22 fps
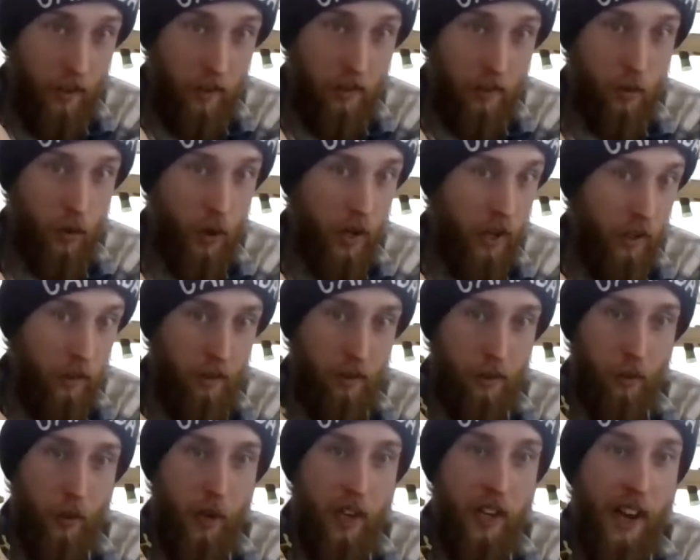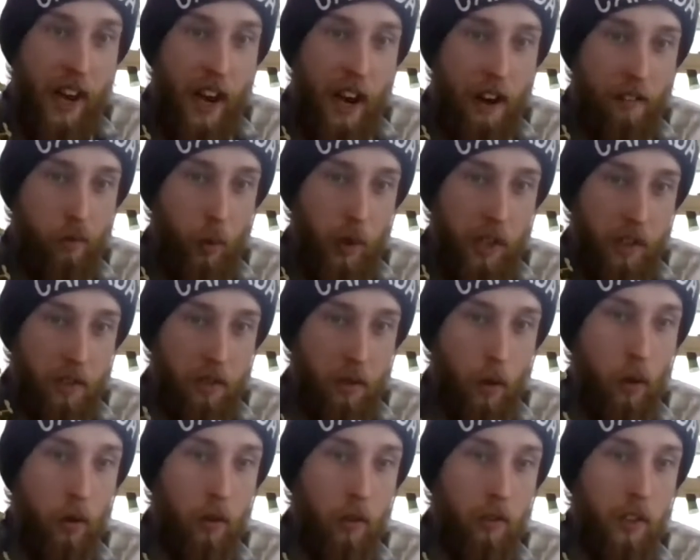tray is 3.5 weeks
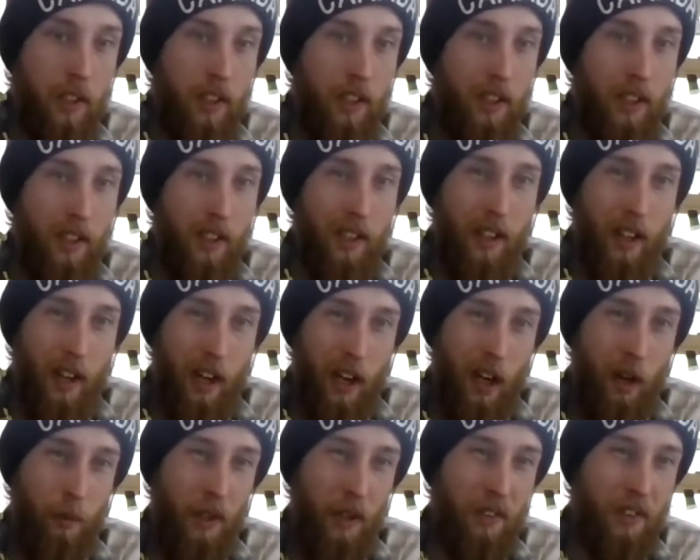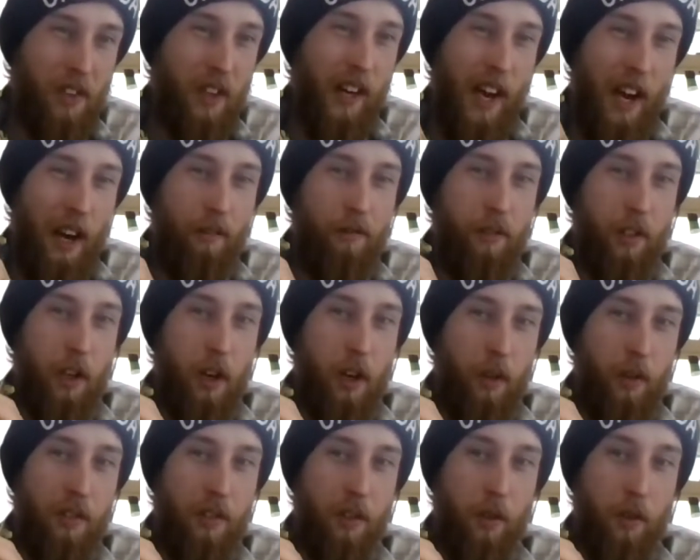old. It's going to have to go
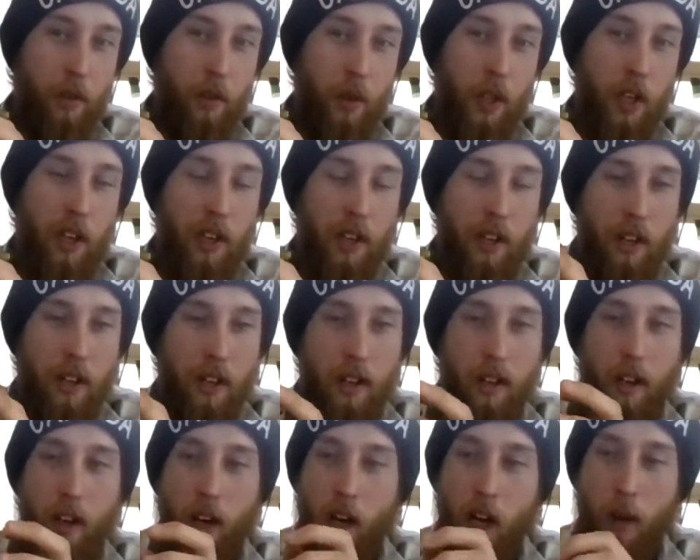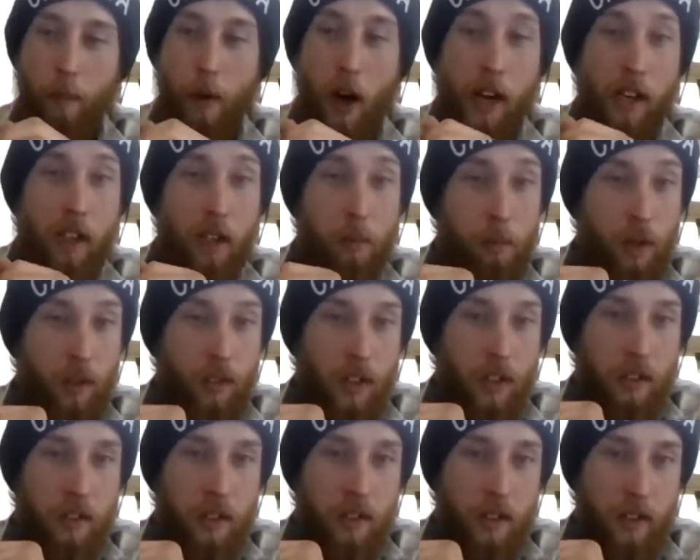soon. I could put
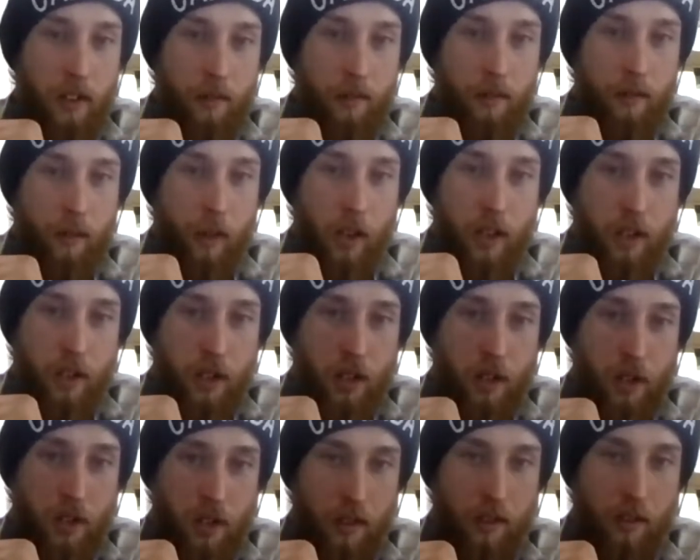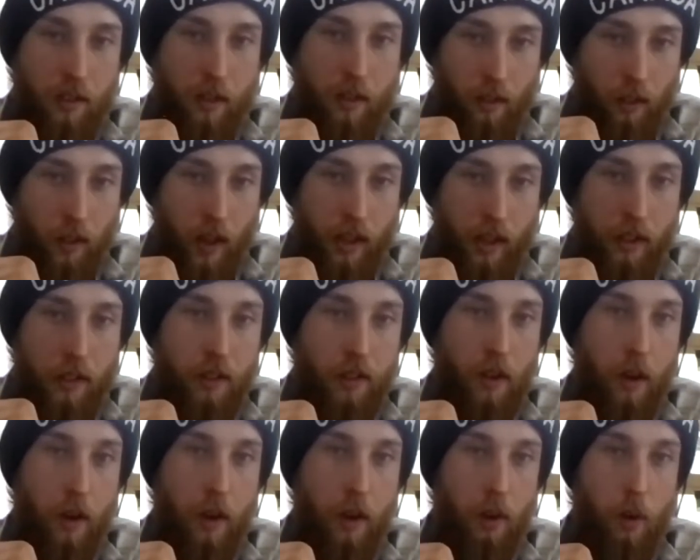this into the fridge just like
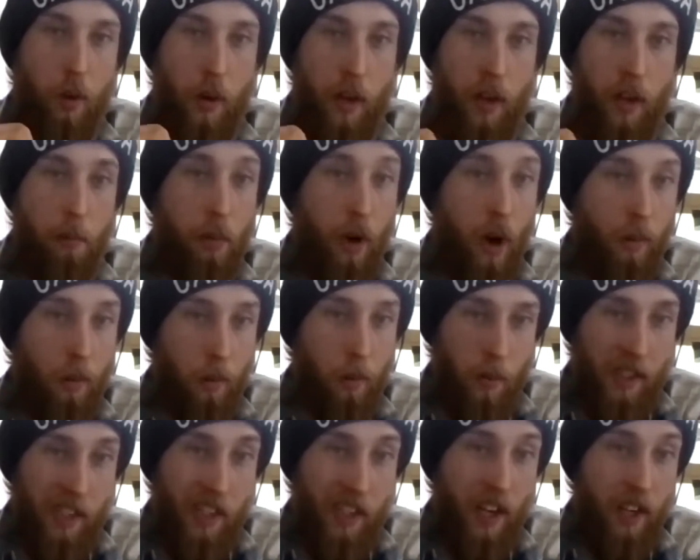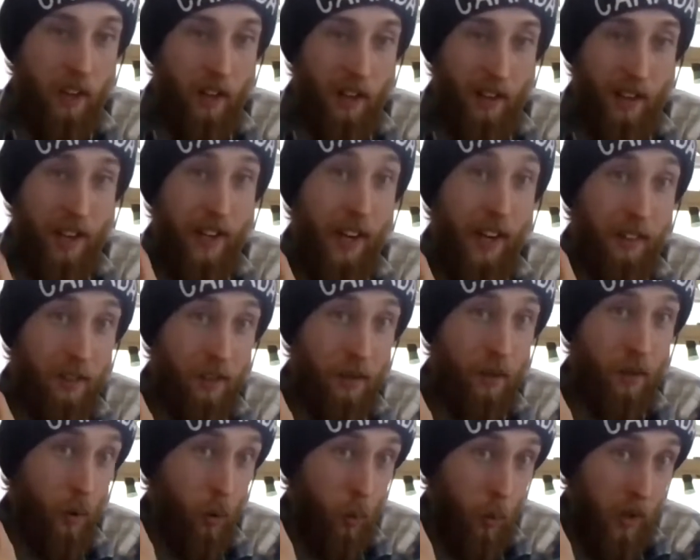so and probably get an
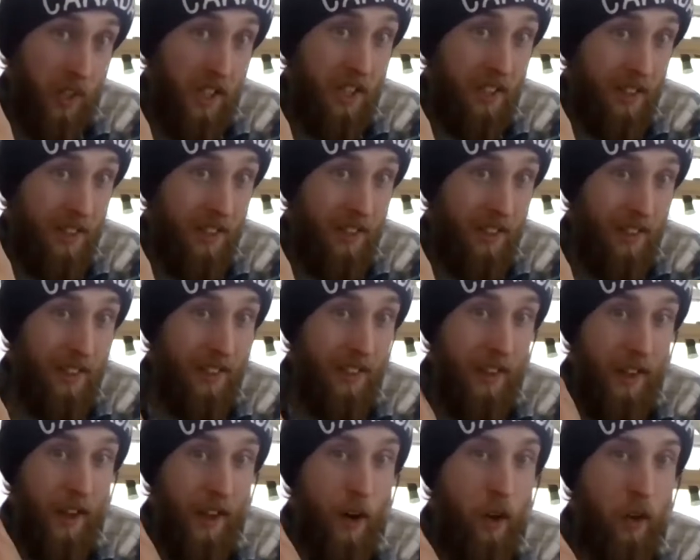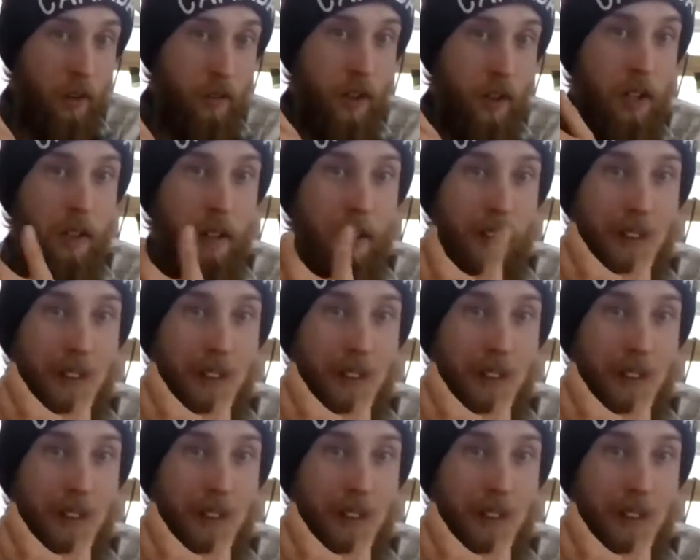extra week out of it,